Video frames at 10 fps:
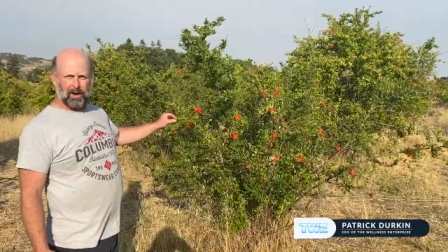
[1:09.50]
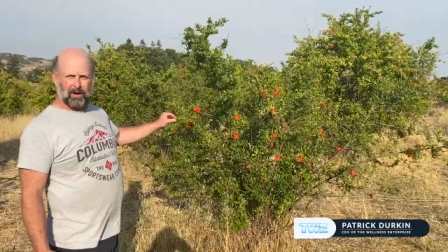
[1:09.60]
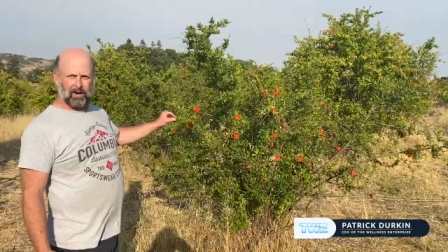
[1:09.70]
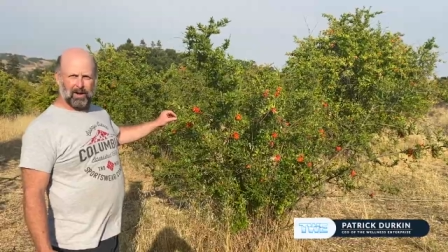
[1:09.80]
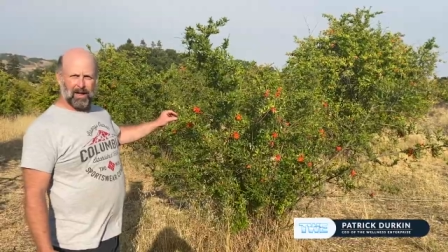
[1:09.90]

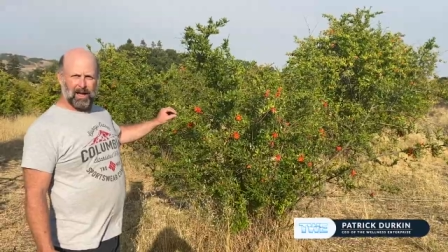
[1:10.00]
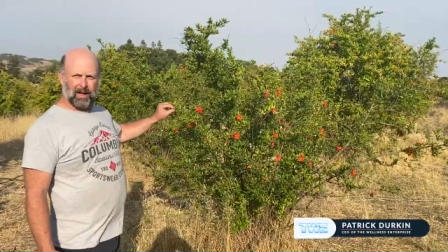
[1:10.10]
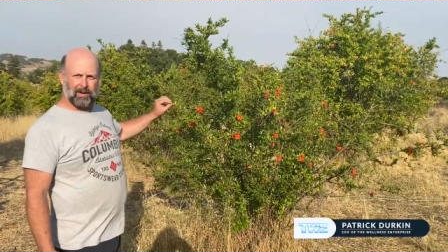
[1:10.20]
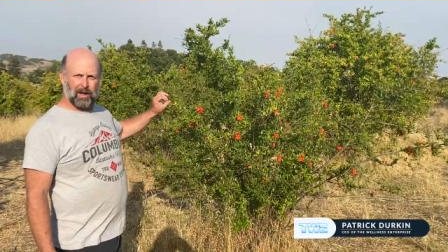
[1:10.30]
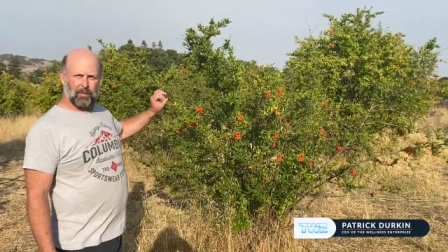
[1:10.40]
here
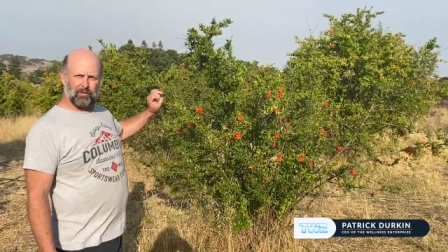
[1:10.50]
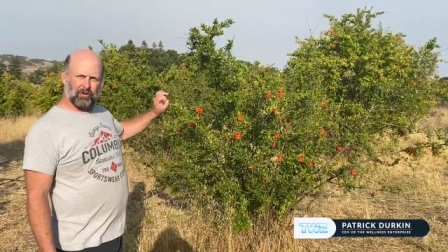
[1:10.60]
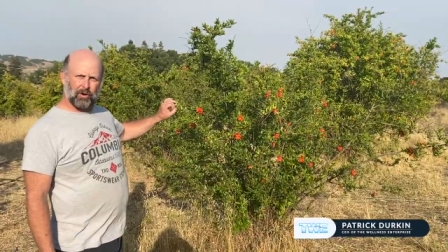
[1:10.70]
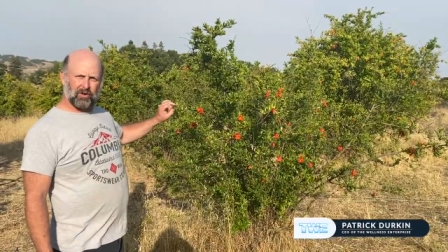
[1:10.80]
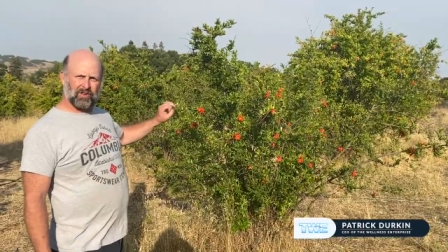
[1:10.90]
and um,
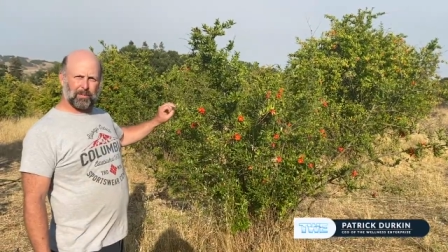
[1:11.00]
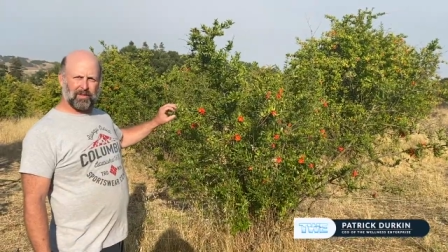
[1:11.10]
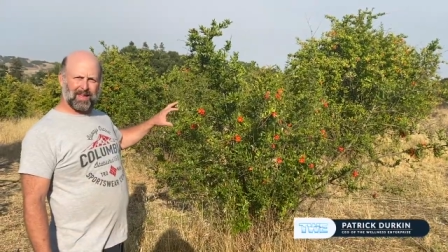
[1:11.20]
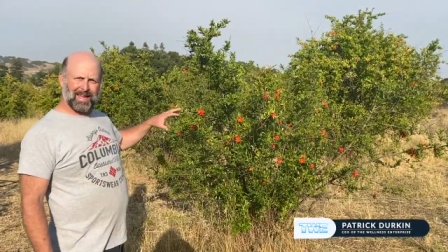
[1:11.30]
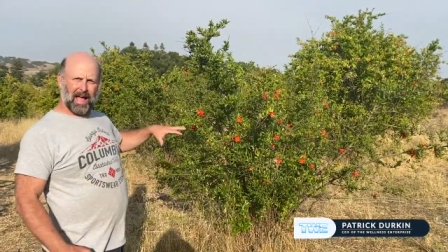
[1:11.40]
show you some
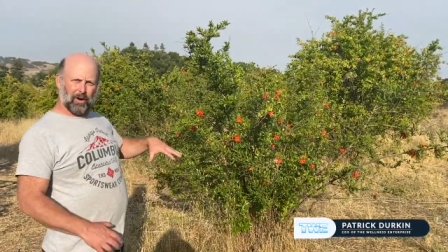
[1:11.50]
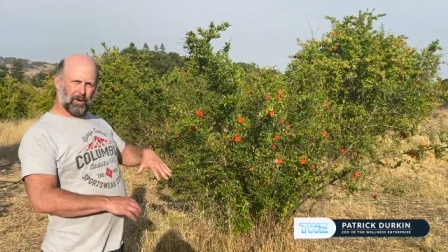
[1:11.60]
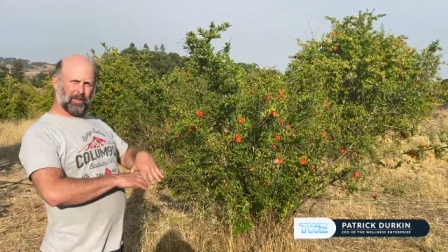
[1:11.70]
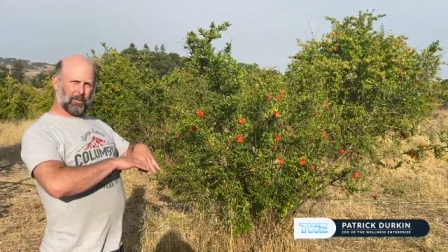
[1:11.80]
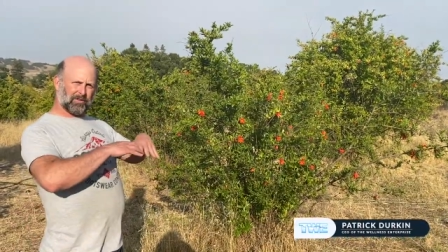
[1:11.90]
of the
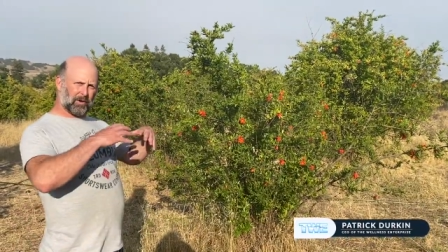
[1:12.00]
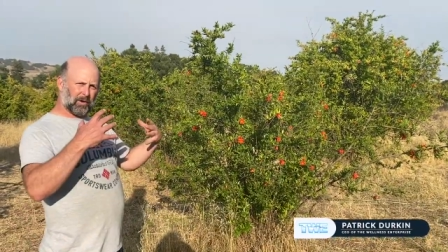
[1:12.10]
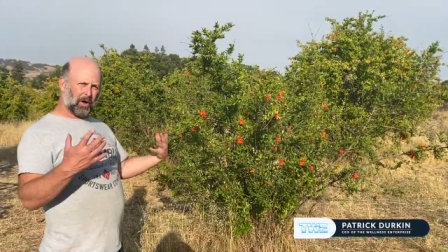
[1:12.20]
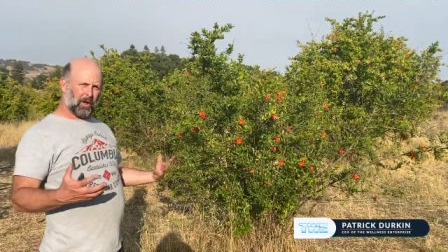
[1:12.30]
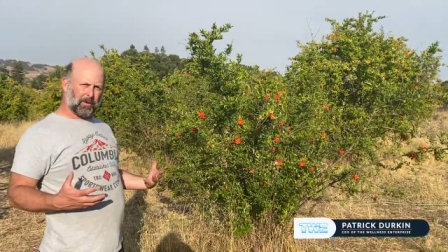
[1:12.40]
yellow that was
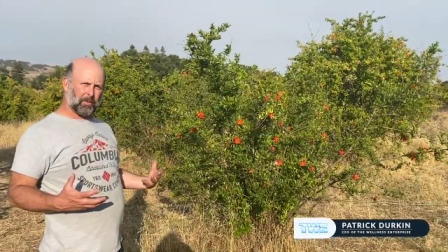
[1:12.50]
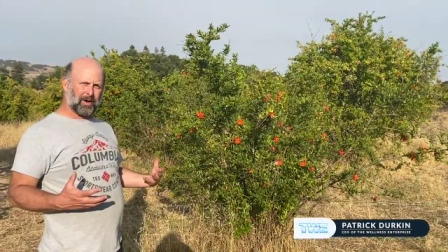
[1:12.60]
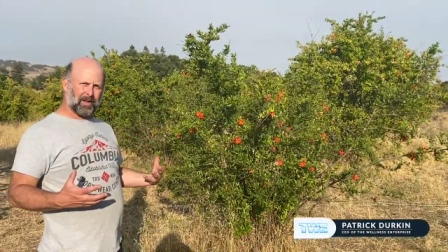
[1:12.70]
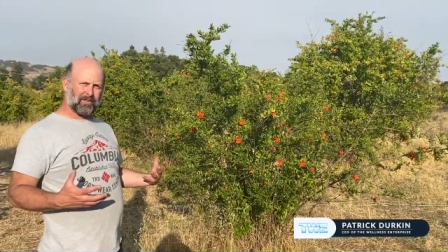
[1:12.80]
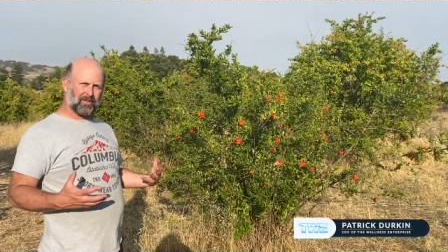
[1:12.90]
on all the
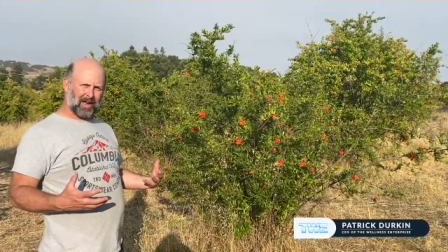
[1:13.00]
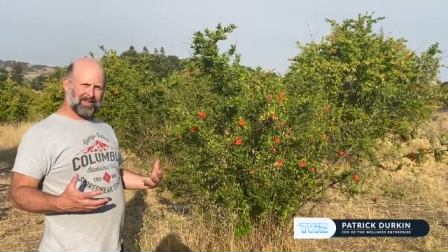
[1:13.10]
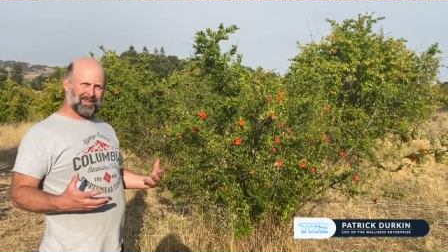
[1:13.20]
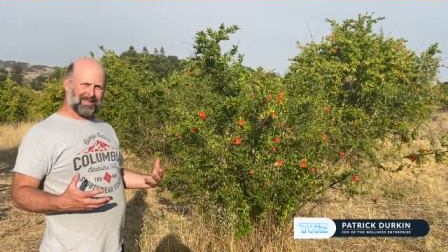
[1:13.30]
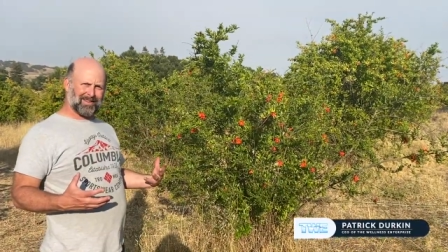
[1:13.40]
plants
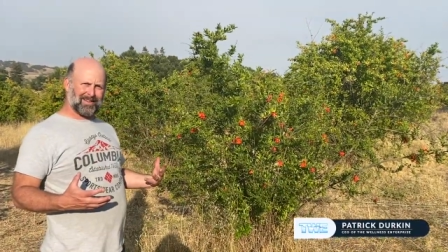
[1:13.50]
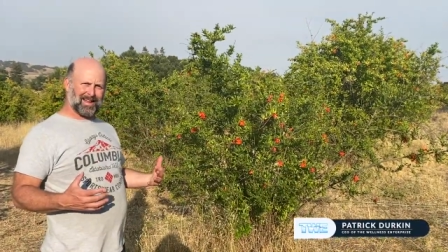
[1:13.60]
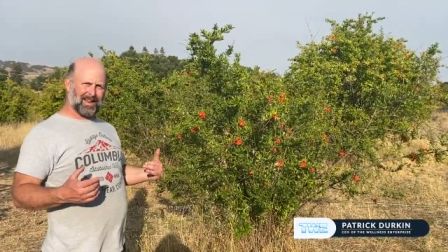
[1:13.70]
last season